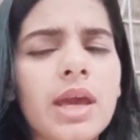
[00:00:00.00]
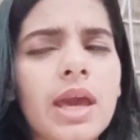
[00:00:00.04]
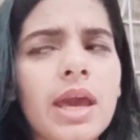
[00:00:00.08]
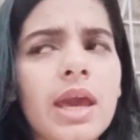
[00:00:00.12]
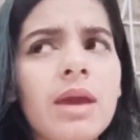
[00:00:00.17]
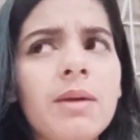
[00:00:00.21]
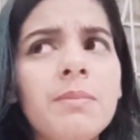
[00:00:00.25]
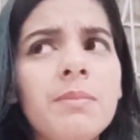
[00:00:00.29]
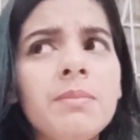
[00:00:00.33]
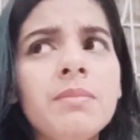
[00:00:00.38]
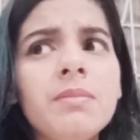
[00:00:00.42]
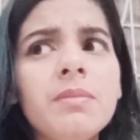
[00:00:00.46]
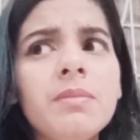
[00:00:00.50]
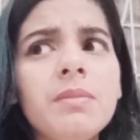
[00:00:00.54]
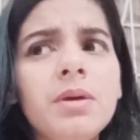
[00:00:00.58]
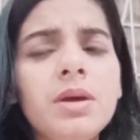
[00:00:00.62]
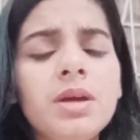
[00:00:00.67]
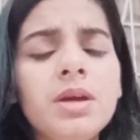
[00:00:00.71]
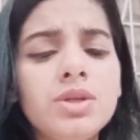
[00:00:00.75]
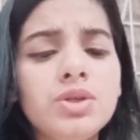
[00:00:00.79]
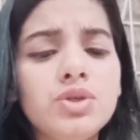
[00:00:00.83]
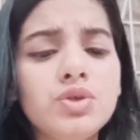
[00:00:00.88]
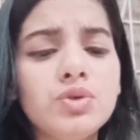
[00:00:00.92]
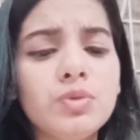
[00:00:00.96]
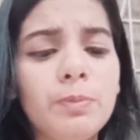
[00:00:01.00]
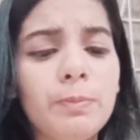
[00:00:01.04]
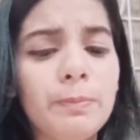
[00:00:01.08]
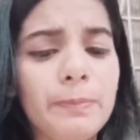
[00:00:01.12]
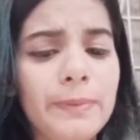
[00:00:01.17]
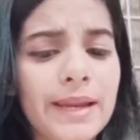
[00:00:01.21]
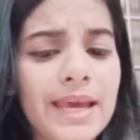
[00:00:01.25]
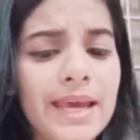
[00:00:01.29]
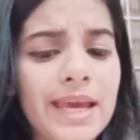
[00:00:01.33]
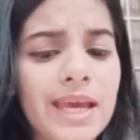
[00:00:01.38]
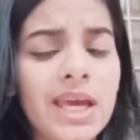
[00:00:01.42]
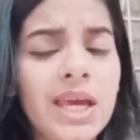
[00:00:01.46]
came into
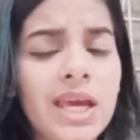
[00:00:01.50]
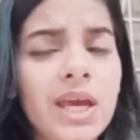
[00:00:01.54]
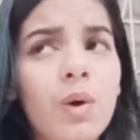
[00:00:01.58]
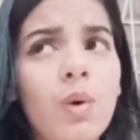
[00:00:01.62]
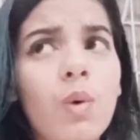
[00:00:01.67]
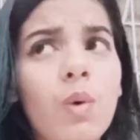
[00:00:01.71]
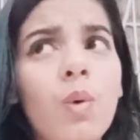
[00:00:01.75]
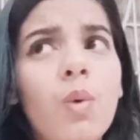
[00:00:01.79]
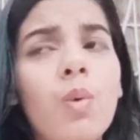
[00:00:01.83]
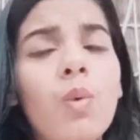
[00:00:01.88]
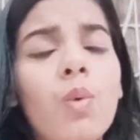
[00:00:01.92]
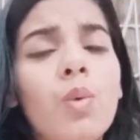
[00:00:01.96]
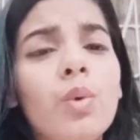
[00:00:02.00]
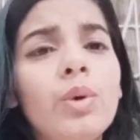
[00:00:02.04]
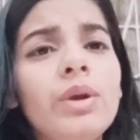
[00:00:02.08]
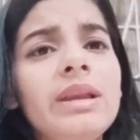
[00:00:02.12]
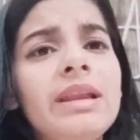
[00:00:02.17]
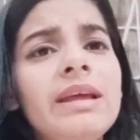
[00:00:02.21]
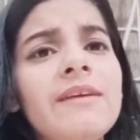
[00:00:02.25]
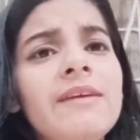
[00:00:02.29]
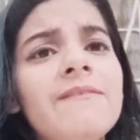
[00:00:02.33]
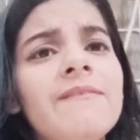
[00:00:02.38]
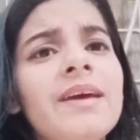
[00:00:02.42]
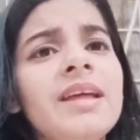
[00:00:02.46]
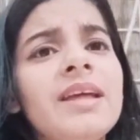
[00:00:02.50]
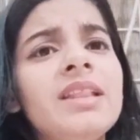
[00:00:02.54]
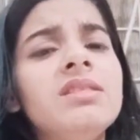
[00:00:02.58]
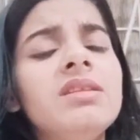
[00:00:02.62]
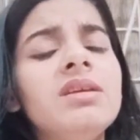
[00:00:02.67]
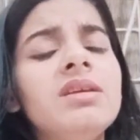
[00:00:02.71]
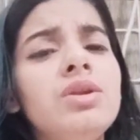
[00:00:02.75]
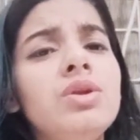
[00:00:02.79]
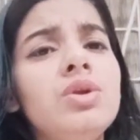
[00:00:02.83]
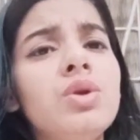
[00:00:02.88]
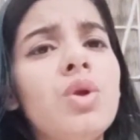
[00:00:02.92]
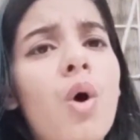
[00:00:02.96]
play only
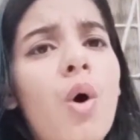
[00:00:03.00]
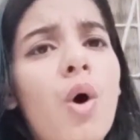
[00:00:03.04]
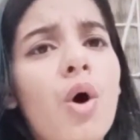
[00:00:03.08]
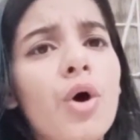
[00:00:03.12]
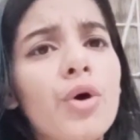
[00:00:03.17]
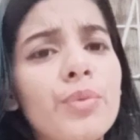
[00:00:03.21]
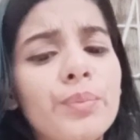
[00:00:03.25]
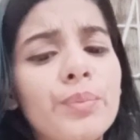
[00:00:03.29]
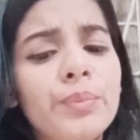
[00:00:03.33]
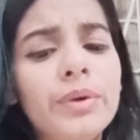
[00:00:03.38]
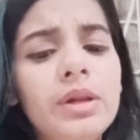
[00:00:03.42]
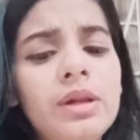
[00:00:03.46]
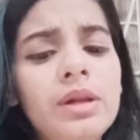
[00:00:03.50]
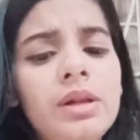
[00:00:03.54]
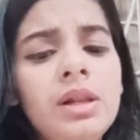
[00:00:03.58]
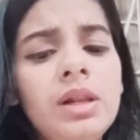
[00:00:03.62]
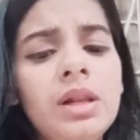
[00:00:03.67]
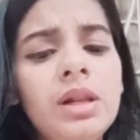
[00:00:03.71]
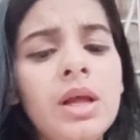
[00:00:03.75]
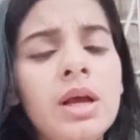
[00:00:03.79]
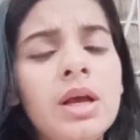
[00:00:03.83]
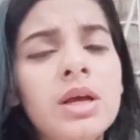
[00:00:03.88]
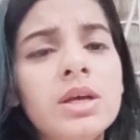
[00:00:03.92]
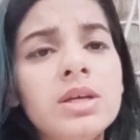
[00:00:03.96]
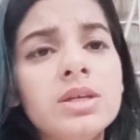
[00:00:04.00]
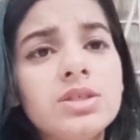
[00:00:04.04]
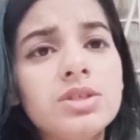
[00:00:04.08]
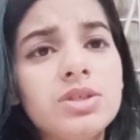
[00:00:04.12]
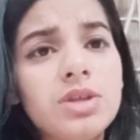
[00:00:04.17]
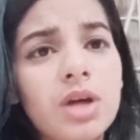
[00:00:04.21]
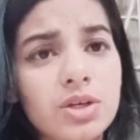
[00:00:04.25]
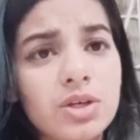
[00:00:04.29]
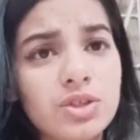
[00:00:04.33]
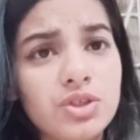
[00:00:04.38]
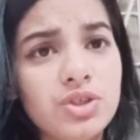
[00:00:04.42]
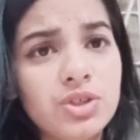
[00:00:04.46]
when the normal
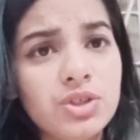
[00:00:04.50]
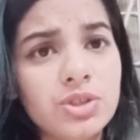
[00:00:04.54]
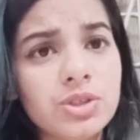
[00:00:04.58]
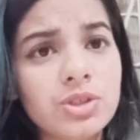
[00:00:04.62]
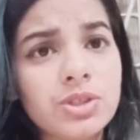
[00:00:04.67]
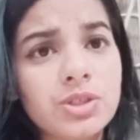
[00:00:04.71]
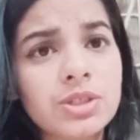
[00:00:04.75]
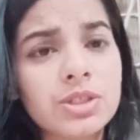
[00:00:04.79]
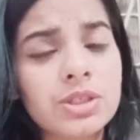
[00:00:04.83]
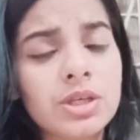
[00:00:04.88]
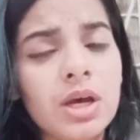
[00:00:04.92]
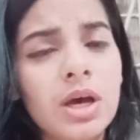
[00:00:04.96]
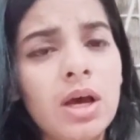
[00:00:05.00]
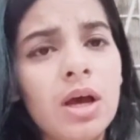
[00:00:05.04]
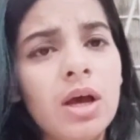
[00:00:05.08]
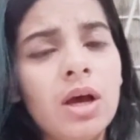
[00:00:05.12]
structures